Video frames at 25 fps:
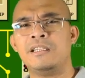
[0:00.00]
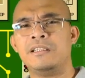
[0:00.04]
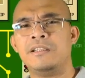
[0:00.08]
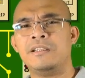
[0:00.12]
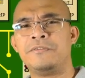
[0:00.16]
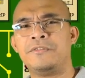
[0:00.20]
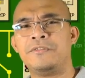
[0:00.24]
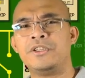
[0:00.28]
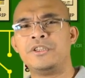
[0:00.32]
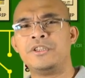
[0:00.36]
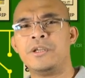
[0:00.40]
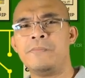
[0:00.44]

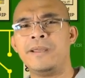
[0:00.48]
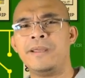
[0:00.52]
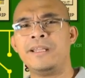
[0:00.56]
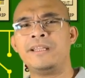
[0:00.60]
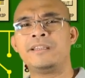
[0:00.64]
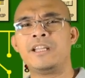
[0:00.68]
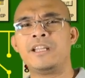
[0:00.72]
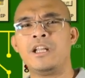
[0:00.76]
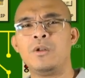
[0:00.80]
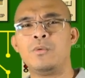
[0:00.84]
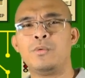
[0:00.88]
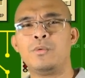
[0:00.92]
the
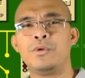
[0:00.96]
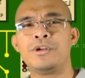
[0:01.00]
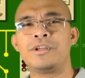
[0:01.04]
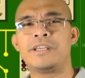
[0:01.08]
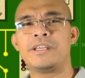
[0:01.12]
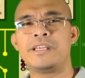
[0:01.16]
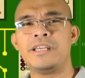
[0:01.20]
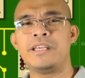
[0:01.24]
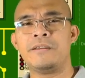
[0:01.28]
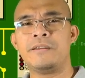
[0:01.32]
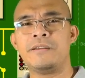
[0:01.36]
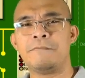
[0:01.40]
fundamental
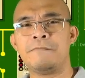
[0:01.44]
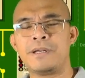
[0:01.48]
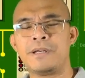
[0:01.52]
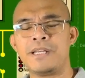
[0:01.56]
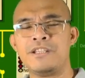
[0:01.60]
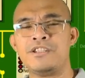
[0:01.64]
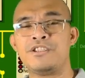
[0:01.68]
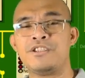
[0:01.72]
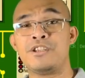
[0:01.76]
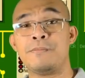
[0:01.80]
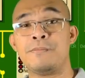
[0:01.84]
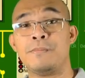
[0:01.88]
working
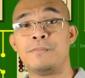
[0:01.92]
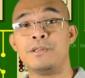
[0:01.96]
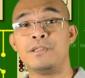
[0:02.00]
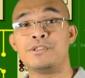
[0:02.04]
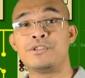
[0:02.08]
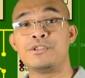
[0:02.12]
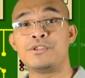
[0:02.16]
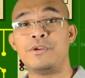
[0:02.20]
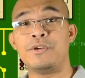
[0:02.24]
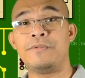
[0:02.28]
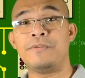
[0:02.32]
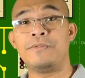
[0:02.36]

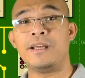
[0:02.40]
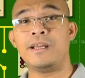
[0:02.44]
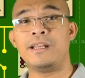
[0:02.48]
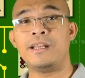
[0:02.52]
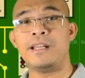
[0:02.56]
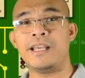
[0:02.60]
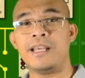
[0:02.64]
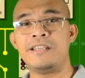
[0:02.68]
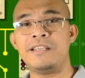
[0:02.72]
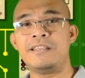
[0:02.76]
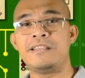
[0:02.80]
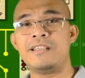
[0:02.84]
principles of
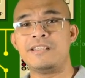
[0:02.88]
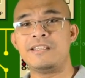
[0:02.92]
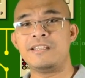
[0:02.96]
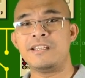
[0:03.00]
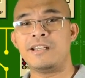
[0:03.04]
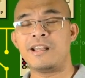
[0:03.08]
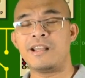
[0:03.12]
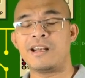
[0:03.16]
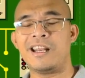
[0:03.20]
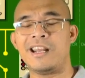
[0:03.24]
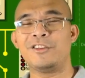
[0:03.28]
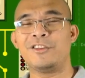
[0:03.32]
an AC
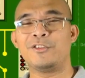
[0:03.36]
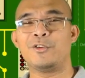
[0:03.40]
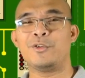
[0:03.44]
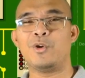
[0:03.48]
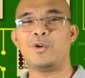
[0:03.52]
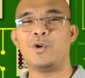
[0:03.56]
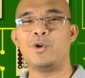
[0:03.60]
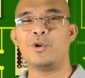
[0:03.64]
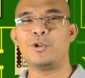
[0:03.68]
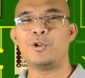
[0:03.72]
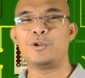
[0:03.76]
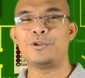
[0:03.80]

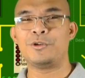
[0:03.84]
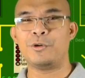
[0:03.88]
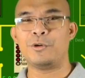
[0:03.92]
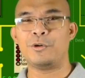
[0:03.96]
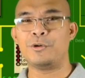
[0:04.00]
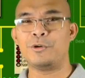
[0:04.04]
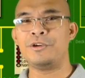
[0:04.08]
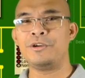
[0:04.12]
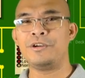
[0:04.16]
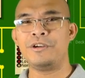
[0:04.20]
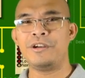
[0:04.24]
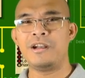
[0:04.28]
generator
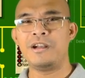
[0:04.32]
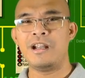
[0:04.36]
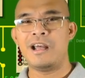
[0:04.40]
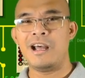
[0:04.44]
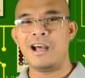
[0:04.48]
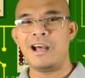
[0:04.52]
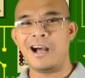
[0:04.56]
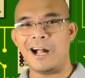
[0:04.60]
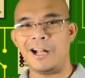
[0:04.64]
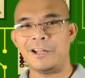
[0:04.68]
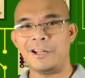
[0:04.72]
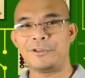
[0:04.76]
or
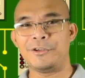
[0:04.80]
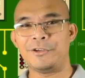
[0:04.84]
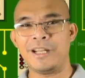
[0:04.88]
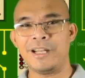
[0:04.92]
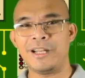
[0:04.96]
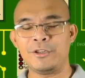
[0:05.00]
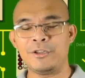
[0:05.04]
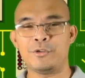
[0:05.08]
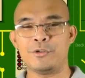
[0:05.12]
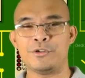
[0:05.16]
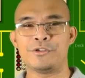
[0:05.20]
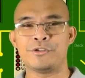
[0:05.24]

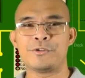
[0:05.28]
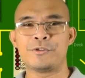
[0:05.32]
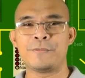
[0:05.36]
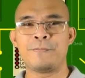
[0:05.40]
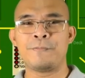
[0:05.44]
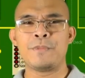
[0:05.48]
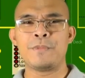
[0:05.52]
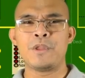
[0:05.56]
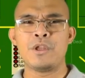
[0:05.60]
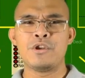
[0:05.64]
alternators.